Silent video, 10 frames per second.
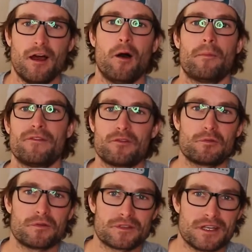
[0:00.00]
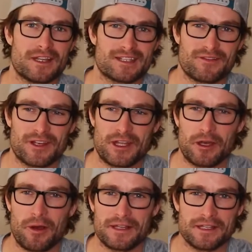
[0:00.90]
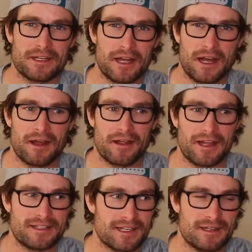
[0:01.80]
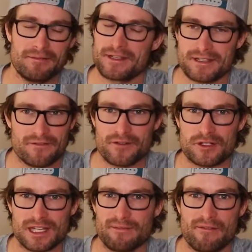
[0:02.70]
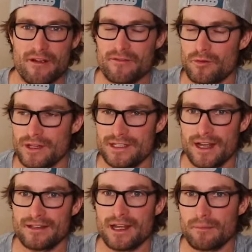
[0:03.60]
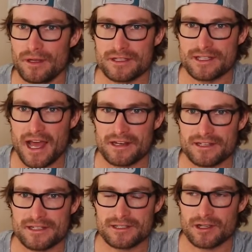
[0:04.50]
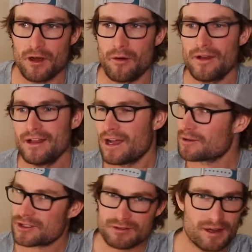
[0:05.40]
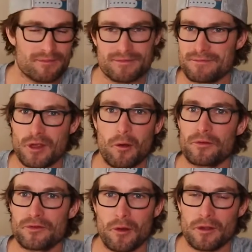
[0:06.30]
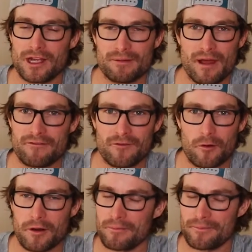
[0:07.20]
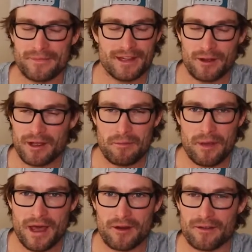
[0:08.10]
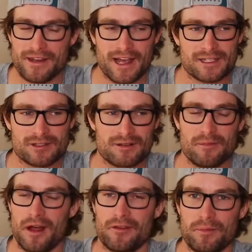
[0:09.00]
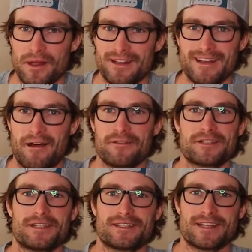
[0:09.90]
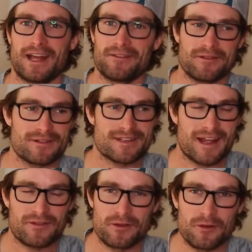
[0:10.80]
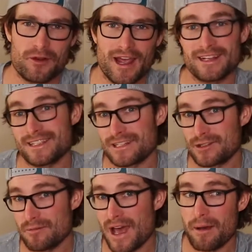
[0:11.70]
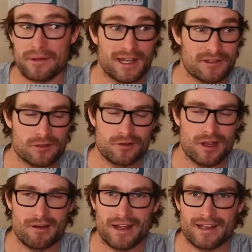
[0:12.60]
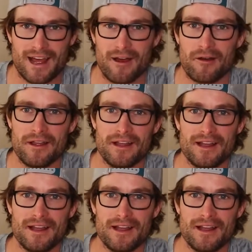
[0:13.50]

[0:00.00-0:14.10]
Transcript: If you see in this video, I did, this is the first time I've ever really done dumbbell snatches, so I was trying, don't look at my form. It'll get better in the next 3 months, but obviously it's not too great. It's not too bad, but not too great right now.